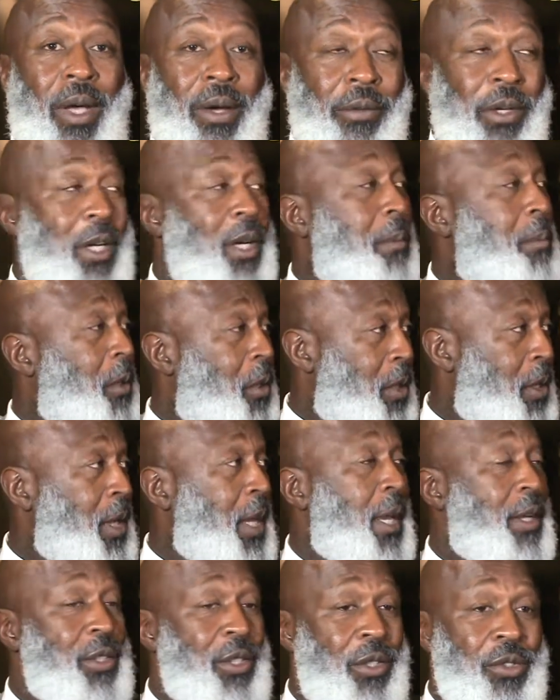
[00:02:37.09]
have a couple
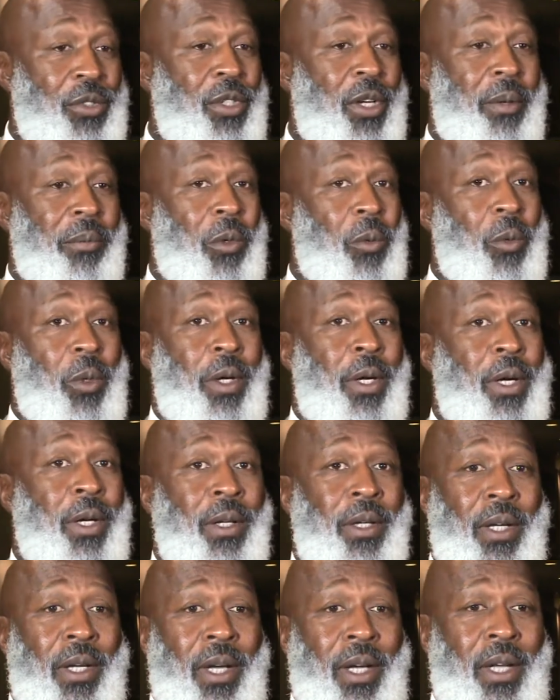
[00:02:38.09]
connections, number one.
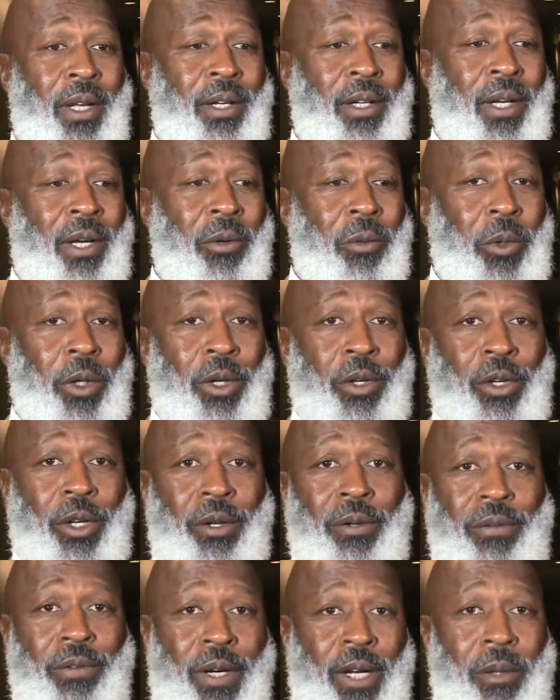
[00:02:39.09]
And when you
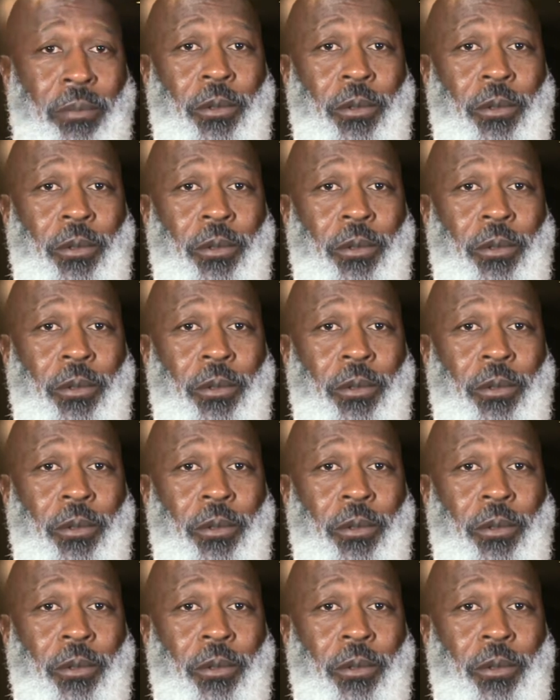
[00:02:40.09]
identify the